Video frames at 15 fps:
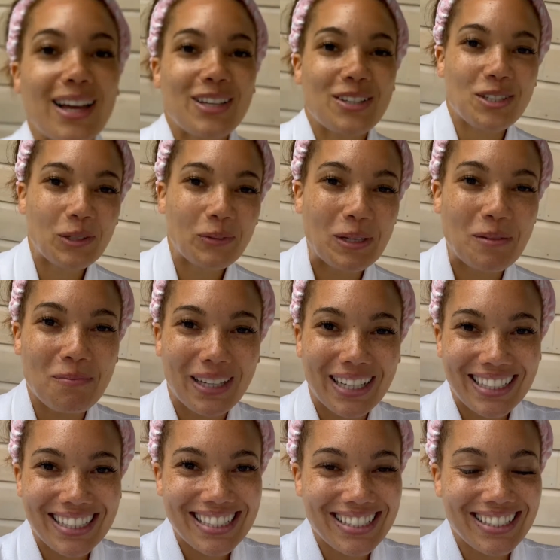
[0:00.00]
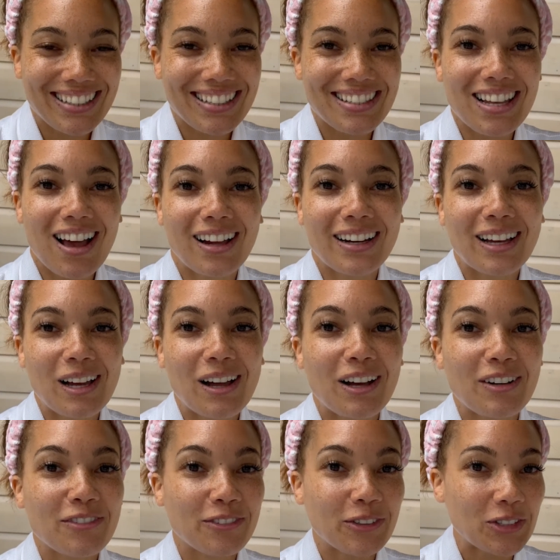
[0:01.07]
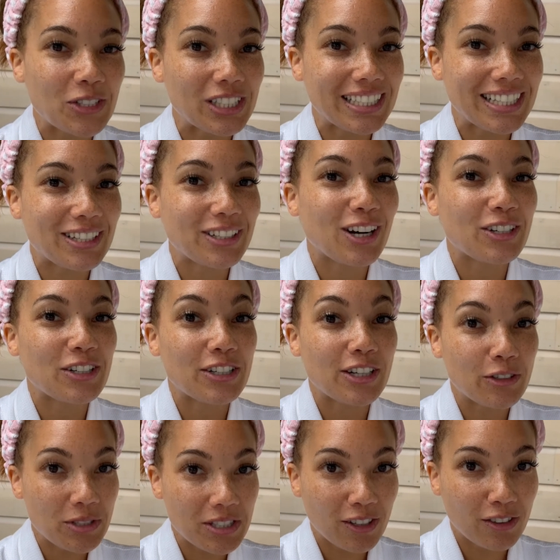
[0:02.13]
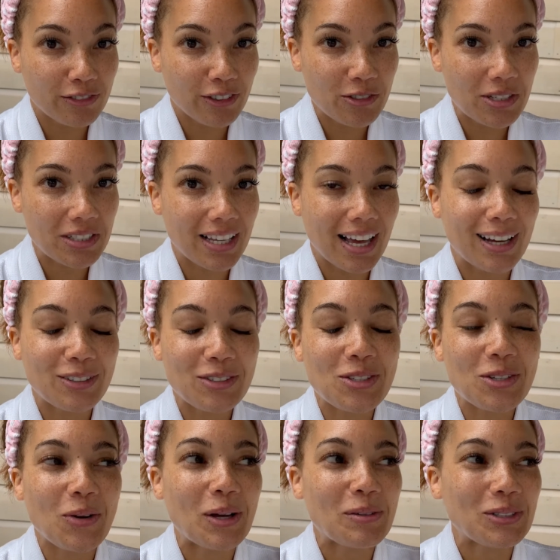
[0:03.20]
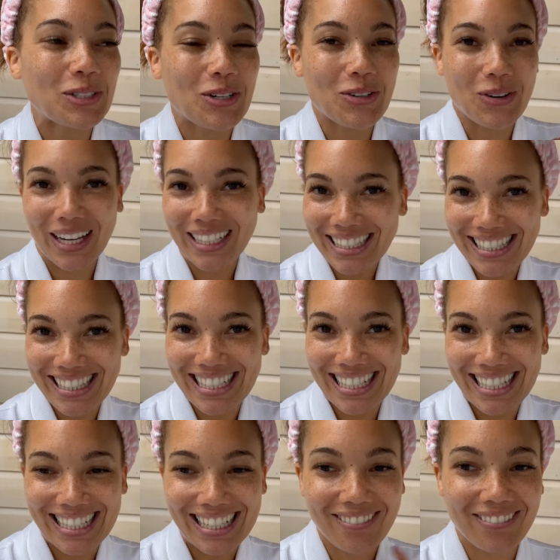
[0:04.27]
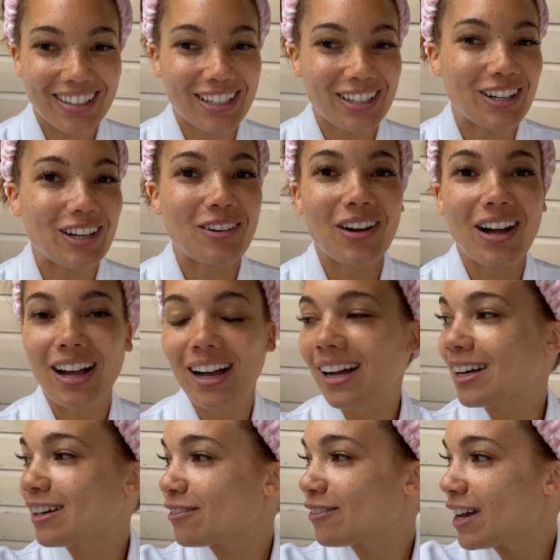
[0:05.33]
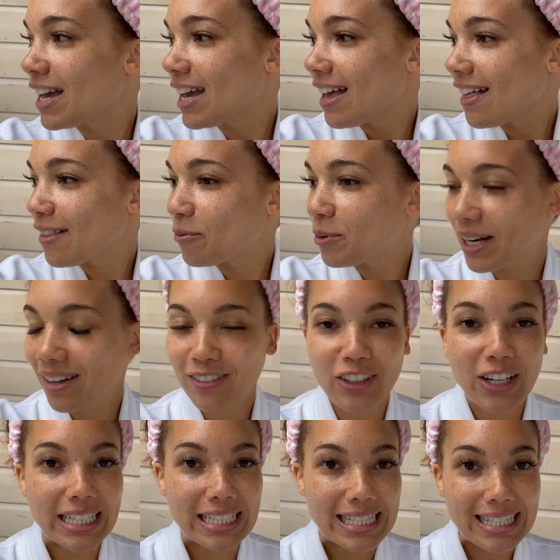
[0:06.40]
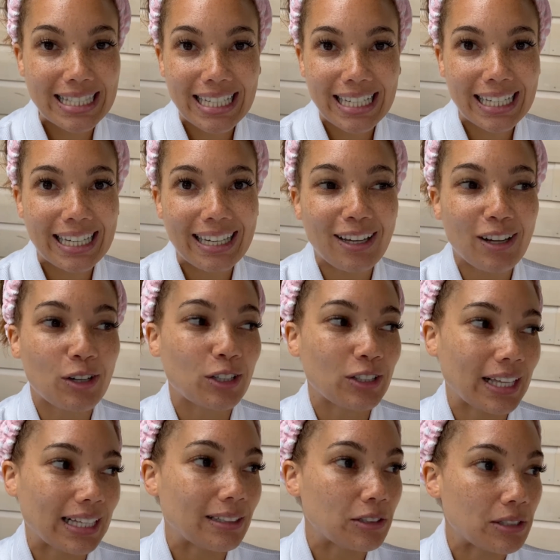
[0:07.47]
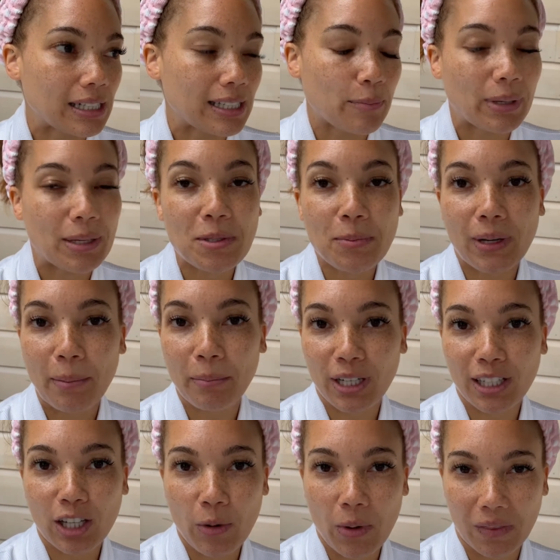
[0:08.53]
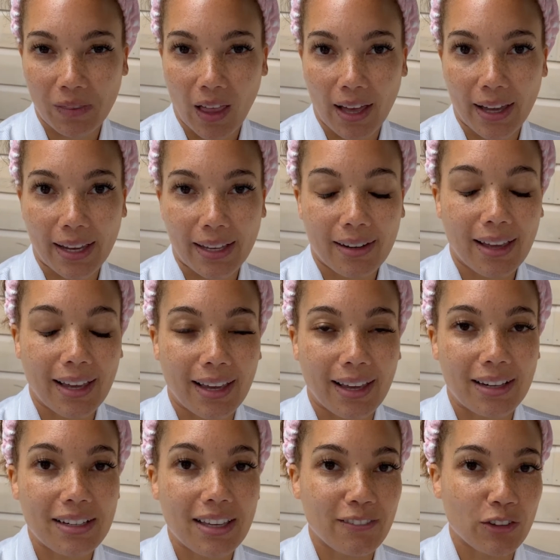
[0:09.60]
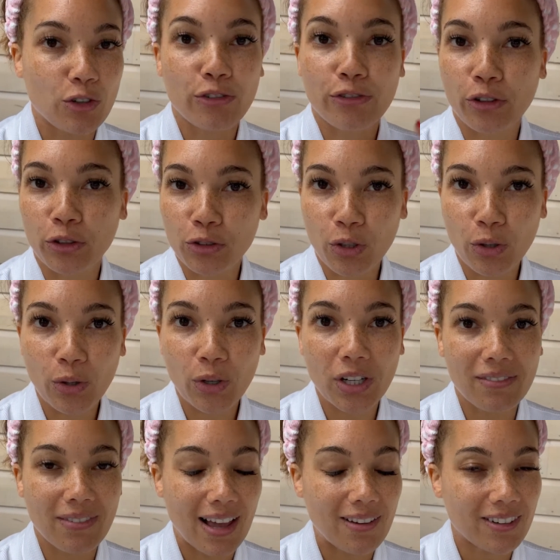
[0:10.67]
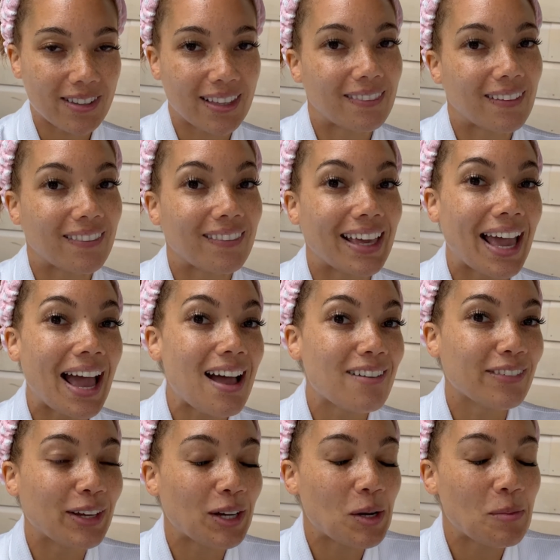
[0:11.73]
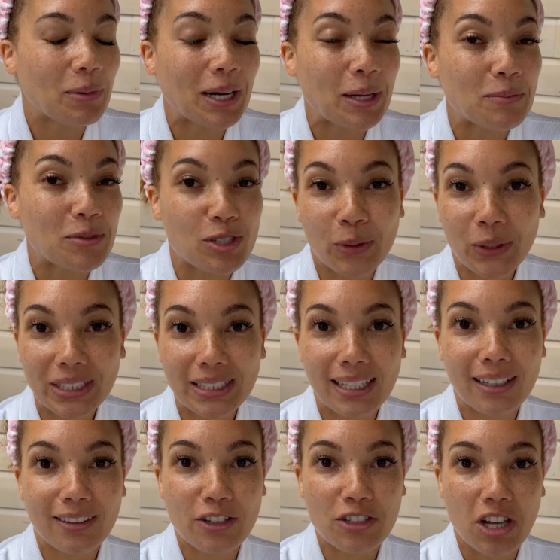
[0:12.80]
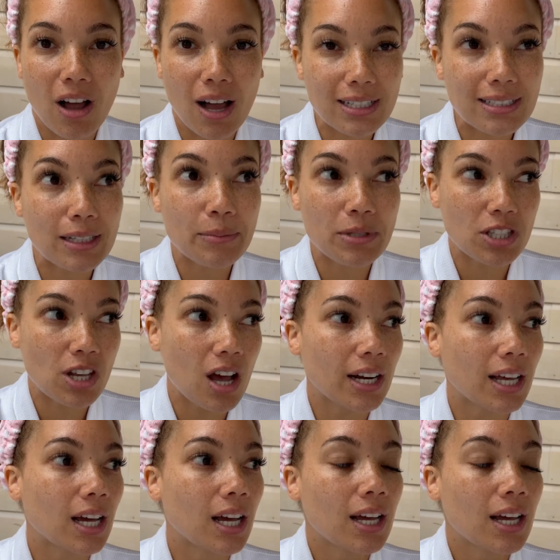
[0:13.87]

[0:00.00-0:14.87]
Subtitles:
So we made it to the sauna. Unfortunately, there are no cell phones allowed, so I will try to sneak a video of whatever I see or like little clip-its, but I'm gonna go online and give you a full tour of everything that they have here. But I'm so excited. There's a hot tub, sauna,